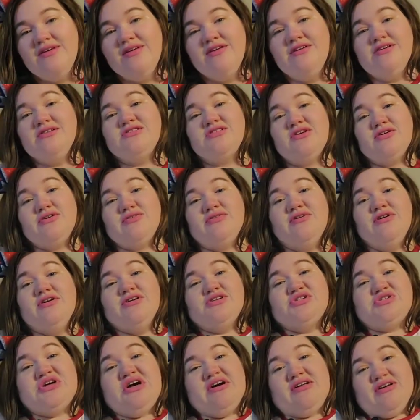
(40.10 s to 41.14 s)
So,
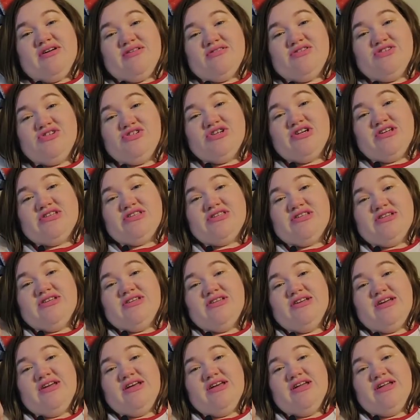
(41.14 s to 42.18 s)
shout out to Justin
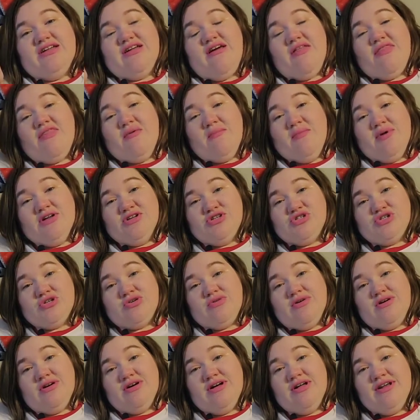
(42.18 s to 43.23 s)
and the Munch
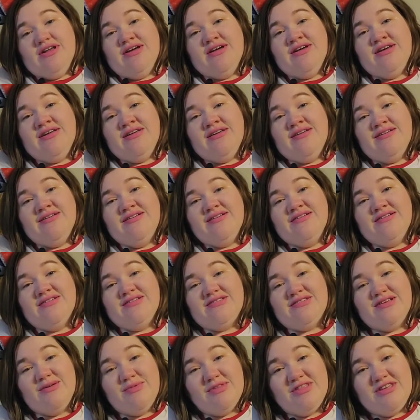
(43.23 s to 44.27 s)
Squad.
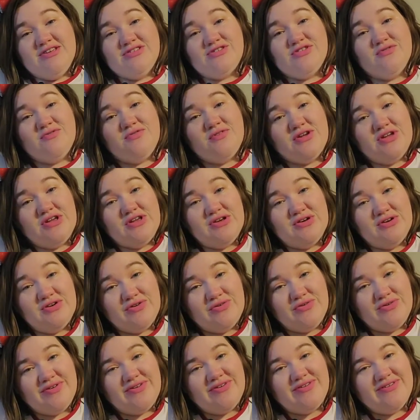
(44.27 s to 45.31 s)
Some of these are for you,
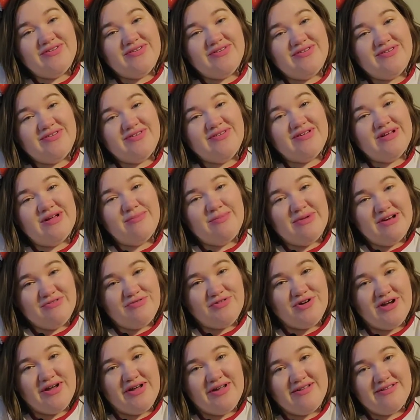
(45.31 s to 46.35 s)
my
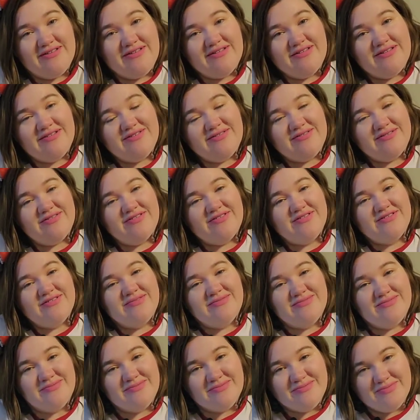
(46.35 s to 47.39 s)
friend,
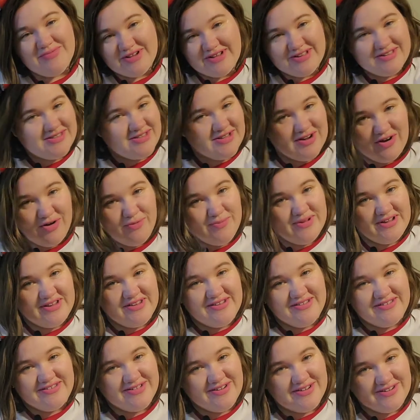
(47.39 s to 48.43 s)
because they're all big
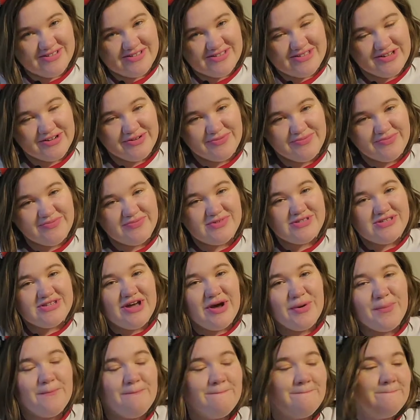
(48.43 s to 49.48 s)
Disney nerds too.
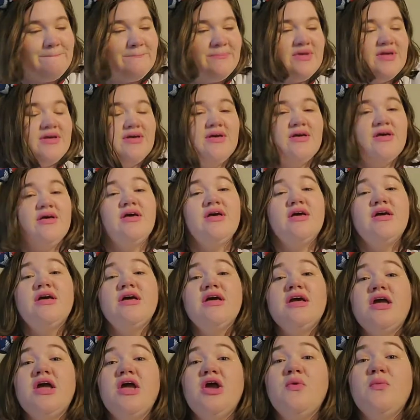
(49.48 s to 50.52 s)
So,
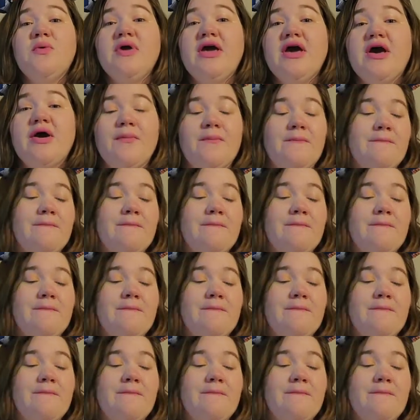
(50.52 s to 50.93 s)
here we go.